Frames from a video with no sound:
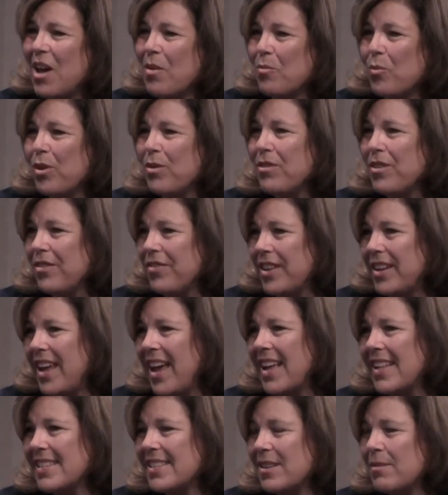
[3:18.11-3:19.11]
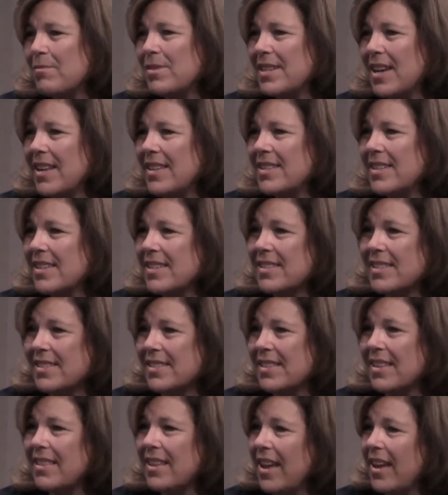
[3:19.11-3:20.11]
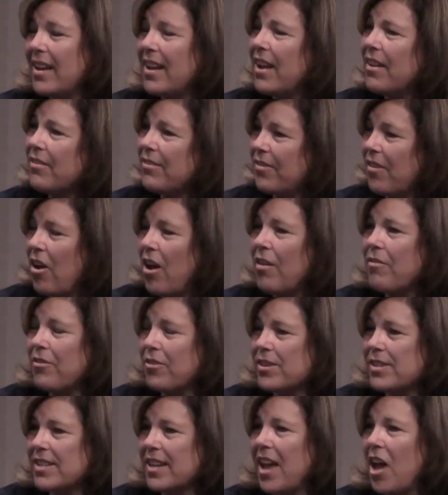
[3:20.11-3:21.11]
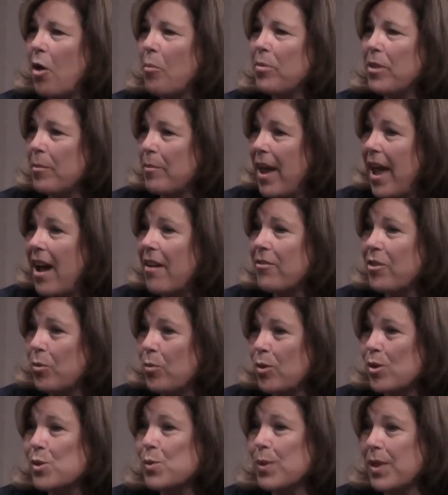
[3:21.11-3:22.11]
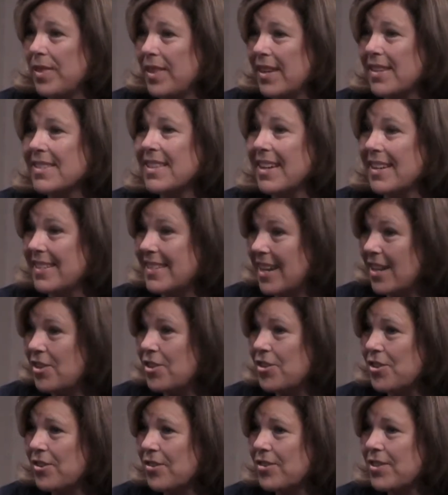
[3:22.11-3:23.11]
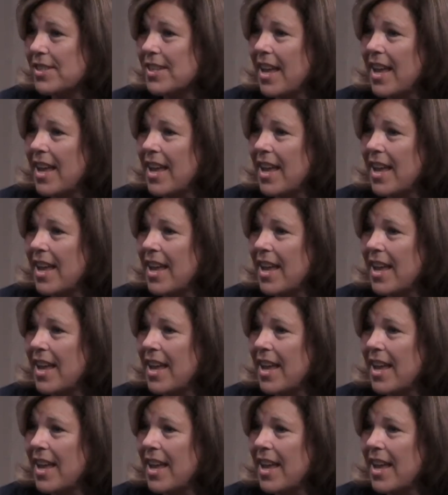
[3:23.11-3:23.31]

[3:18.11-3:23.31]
We've even had some dentists that have offered to help them afterwards with things like dentures.